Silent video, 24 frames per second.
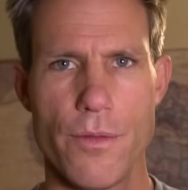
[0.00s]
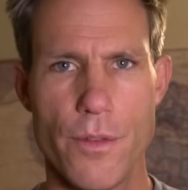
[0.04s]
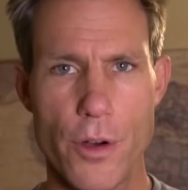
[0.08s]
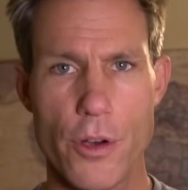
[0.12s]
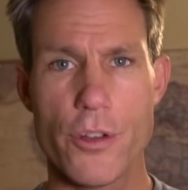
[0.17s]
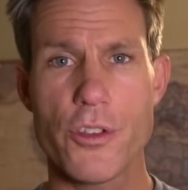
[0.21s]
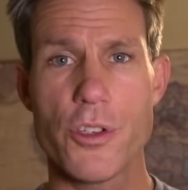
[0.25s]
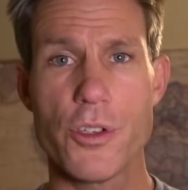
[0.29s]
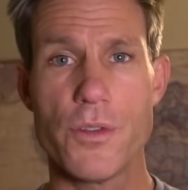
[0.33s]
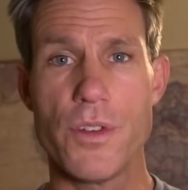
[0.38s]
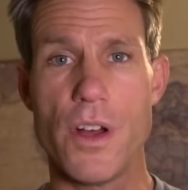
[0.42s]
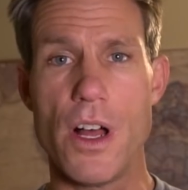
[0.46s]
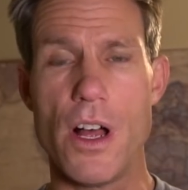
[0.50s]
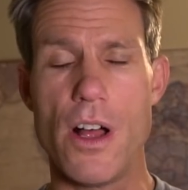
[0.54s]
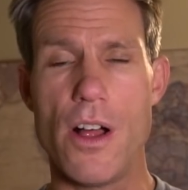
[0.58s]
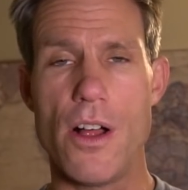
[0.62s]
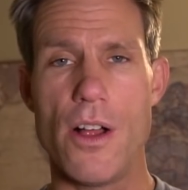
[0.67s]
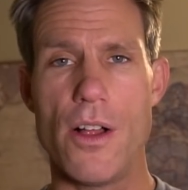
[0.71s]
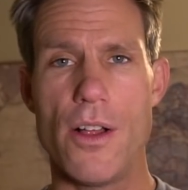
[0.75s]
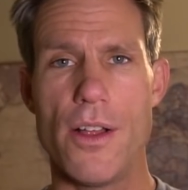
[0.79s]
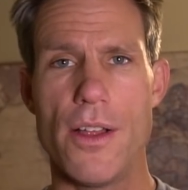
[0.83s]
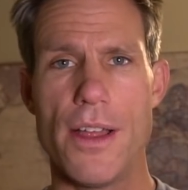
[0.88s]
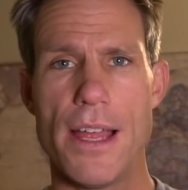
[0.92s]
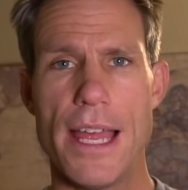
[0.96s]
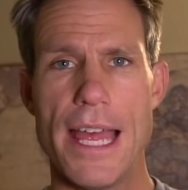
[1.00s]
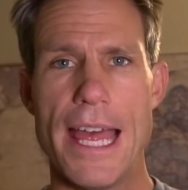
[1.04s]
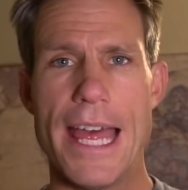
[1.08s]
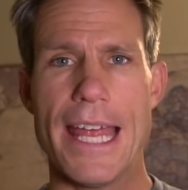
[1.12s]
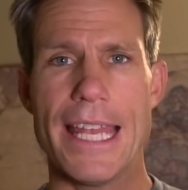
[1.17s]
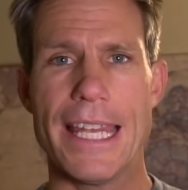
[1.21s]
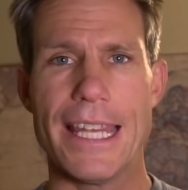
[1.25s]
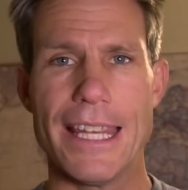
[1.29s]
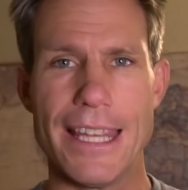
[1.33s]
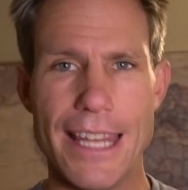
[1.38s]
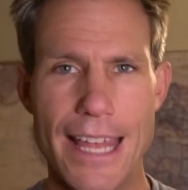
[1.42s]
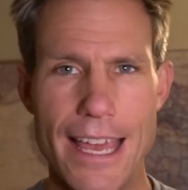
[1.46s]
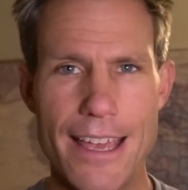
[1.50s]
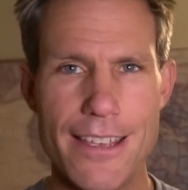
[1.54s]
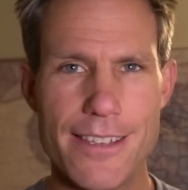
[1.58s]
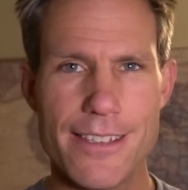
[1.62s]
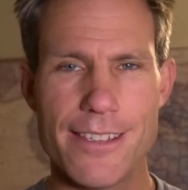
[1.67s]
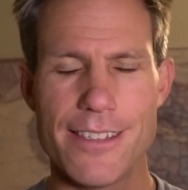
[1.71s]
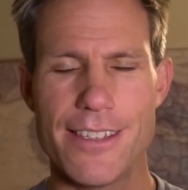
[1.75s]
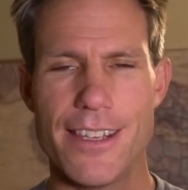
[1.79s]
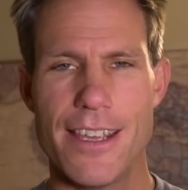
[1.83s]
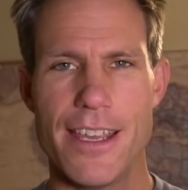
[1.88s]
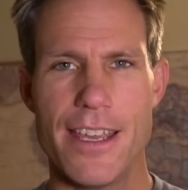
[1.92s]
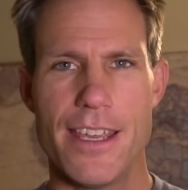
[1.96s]
First of all,
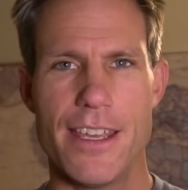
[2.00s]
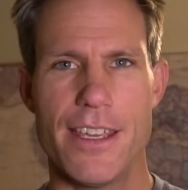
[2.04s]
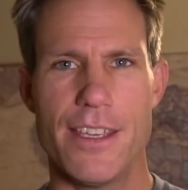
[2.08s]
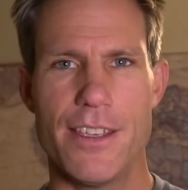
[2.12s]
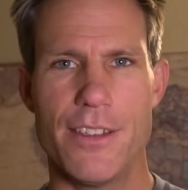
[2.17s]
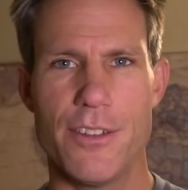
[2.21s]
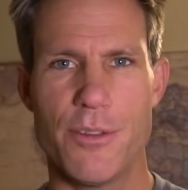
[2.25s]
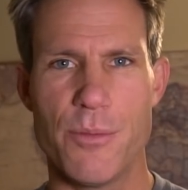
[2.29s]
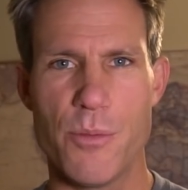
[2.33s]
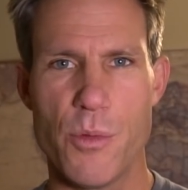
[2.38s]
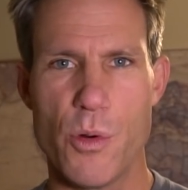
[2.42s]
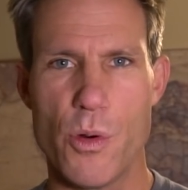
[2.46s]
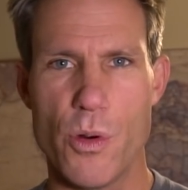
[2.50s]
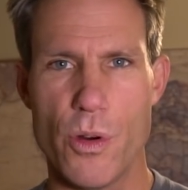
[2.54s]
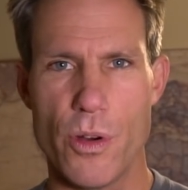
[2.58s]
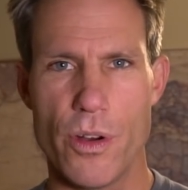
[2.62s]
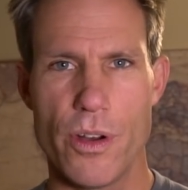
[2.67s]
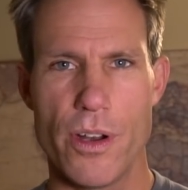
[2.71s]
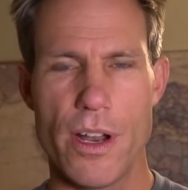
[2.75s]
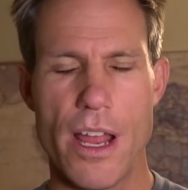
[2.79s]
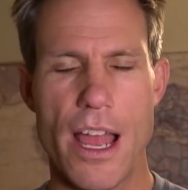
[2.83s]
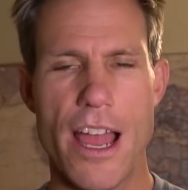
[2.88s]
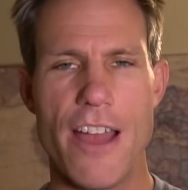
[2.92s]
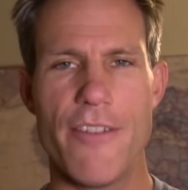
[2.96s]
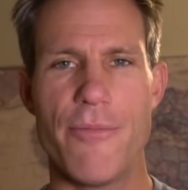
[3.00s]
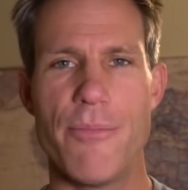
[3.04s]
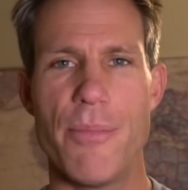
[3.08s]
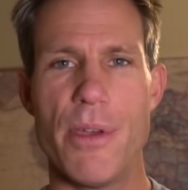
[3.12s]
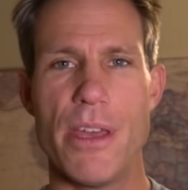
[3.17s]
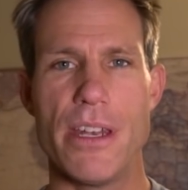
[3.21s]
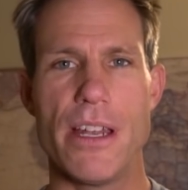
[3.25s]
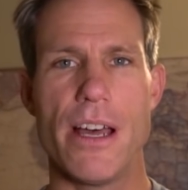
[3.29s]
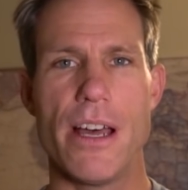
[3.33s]
less is more. I've been